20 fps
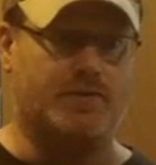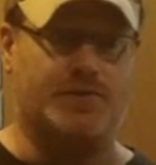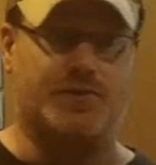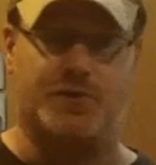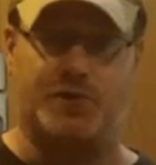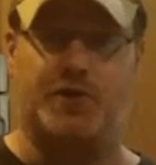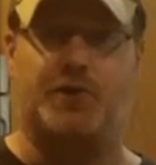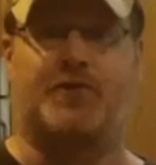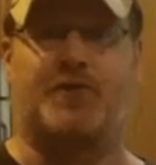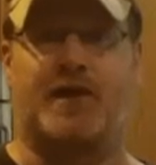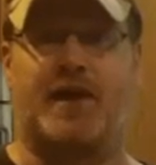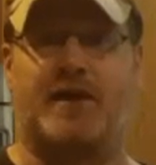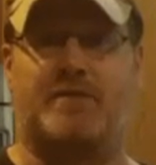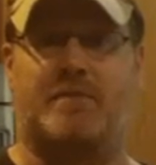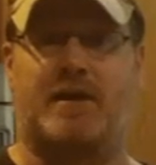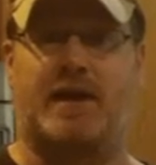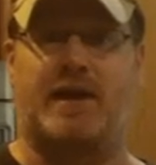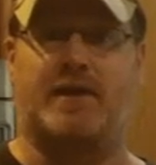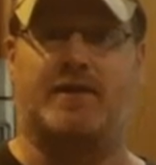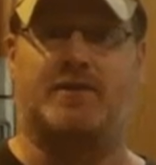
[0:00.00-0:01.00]
Do your
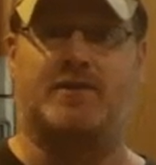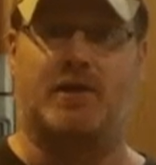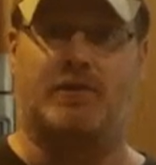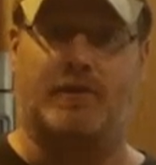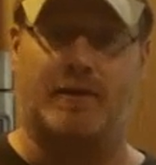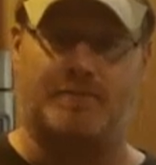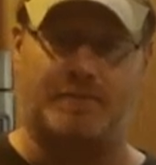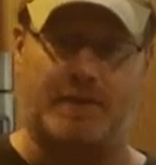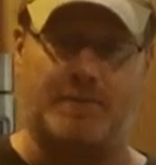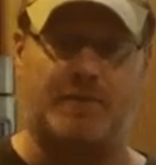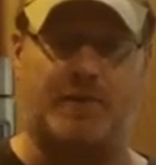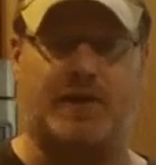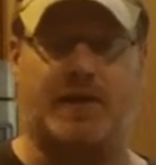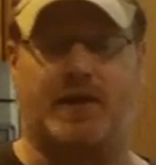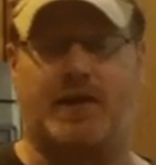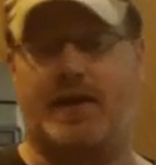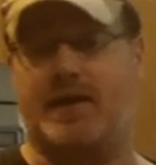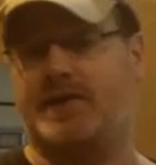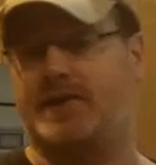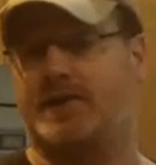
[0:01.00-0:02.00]
thing, man. Don't let people
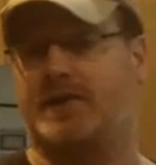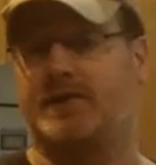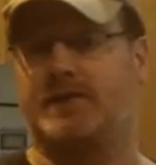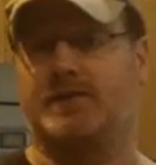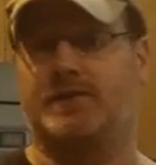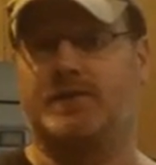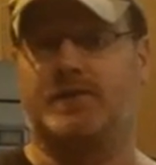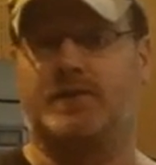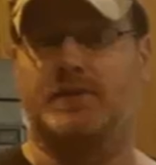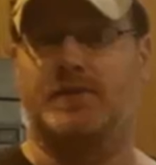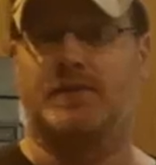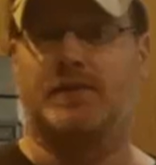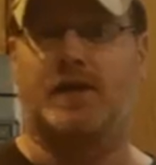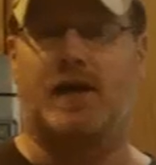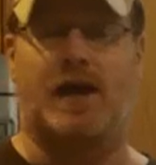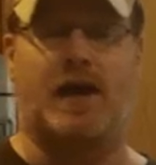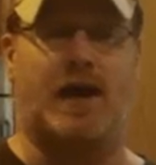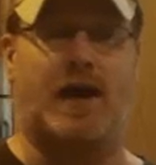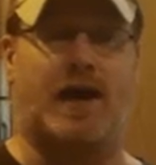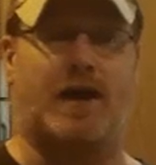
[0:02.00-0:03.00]
get on you.
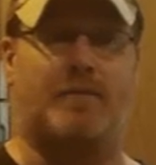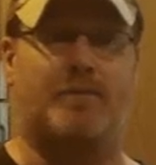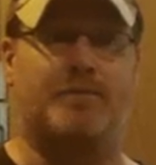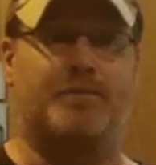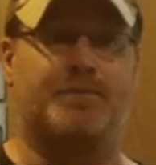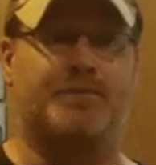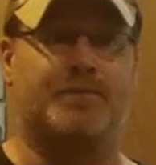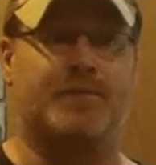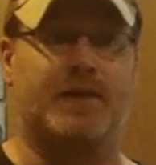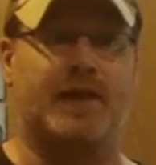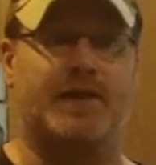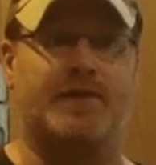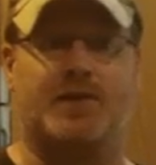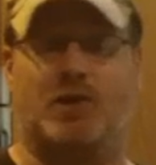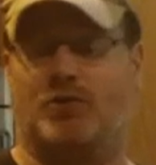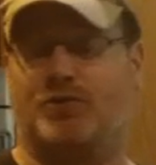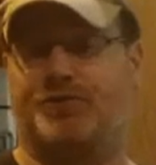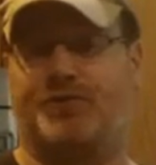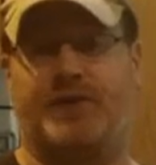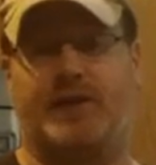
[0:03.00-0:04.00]
And
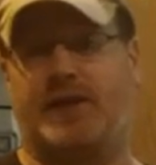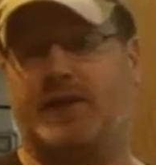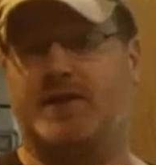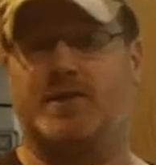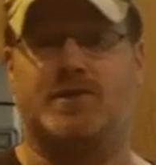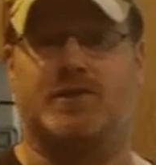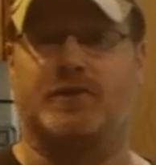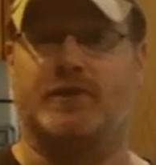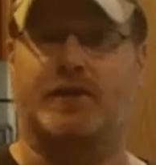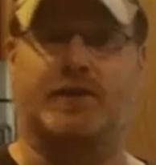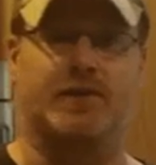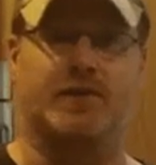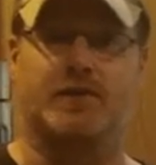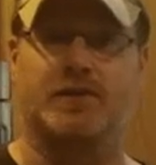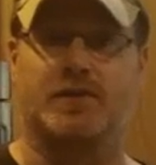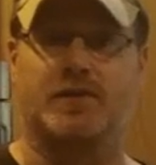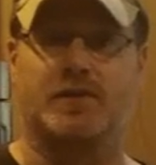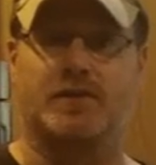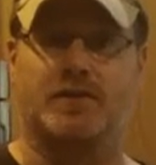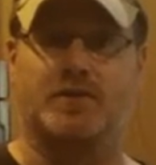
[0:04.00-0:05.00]
don't feed into it.
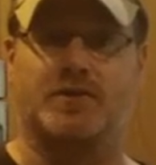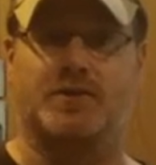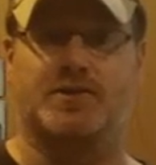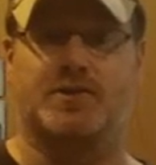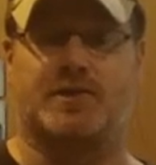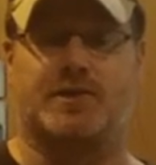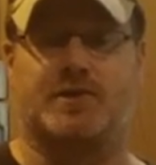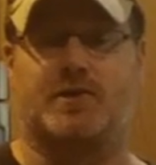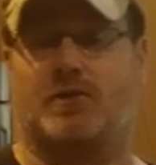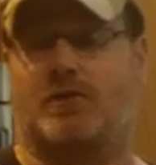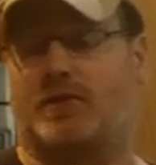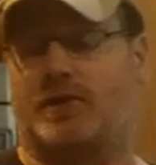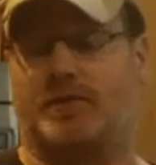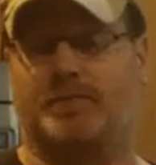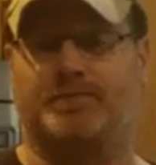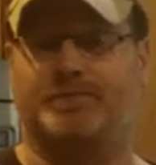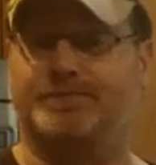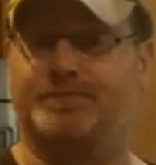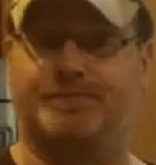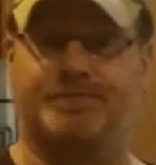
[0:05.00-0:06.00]
Just ignore
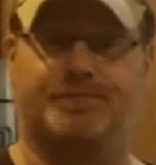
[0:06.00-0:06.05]
them.